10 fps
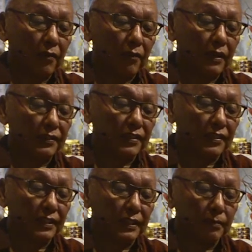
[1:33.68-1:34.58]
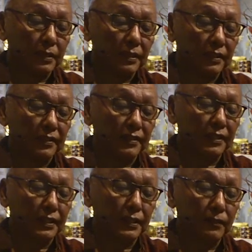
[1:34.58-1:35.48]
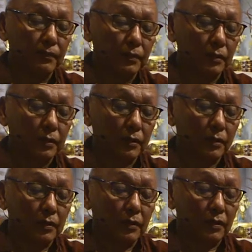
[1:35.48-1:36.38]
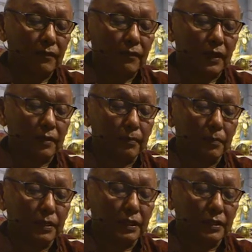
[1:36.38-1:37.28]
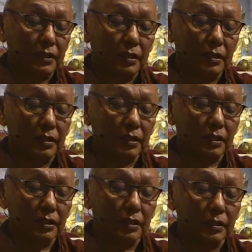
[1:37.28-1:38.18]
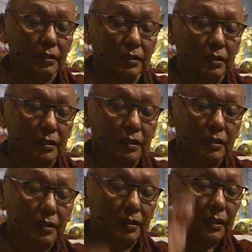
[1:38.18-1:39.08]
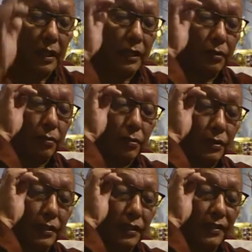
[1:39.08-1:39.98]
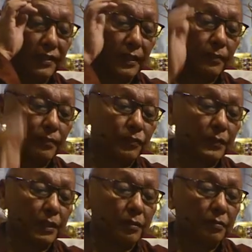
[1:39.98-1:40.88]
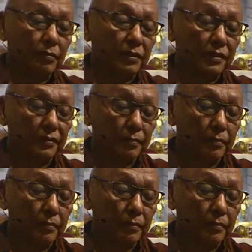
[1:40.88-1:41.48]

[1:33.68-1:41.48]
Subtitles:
vases can be seen far beneath the earth, the eye lotion itself, which is